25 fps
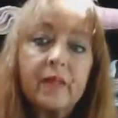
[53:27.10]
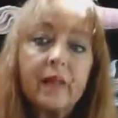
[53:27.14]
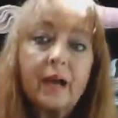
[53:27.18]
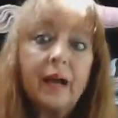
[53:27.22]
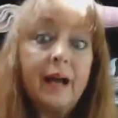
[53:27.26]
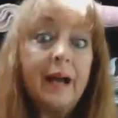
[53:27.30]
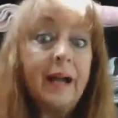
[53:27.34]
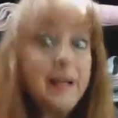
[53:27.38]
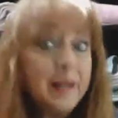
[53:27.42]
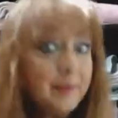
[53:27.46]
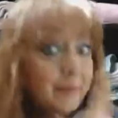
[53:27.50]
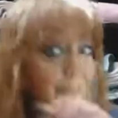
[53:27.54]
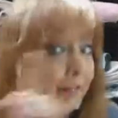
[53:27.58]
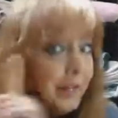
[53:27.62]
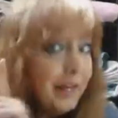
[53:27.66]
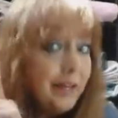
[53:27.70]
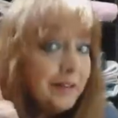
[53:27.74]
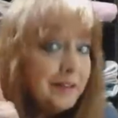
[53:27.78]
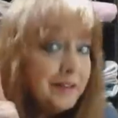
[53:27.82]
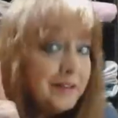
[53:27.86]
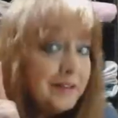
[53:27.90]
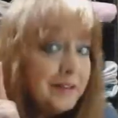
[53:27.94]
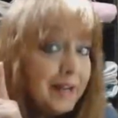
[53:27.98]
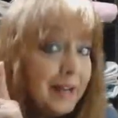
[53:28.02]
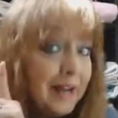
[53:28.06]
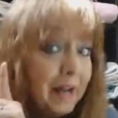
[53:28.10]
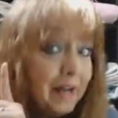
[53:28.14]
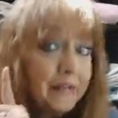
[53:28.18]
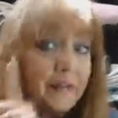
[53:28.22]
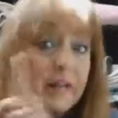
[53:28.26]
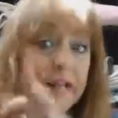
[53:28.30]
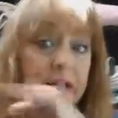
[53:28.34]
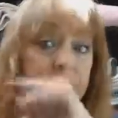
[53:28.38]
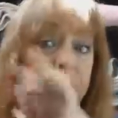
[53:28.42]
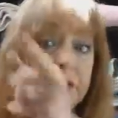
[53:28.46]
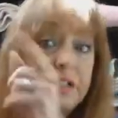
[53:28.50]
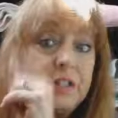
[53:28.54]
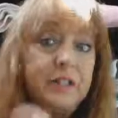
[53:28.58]
I am yellow now,
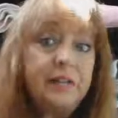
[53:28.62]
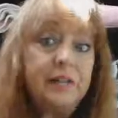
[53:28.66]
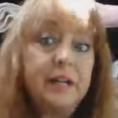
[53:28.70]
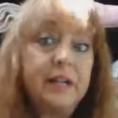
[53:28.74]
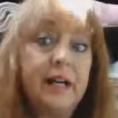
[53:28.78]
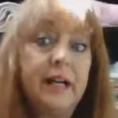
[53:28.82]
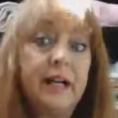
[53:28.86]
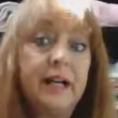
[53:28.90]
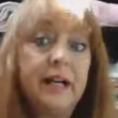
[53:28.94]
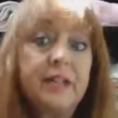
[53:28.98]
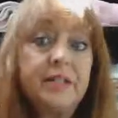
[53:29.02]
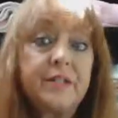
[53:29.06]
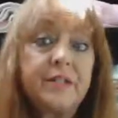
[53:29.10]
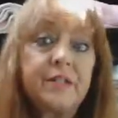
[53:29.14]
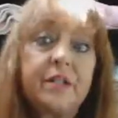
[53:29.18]
thanks to you guys,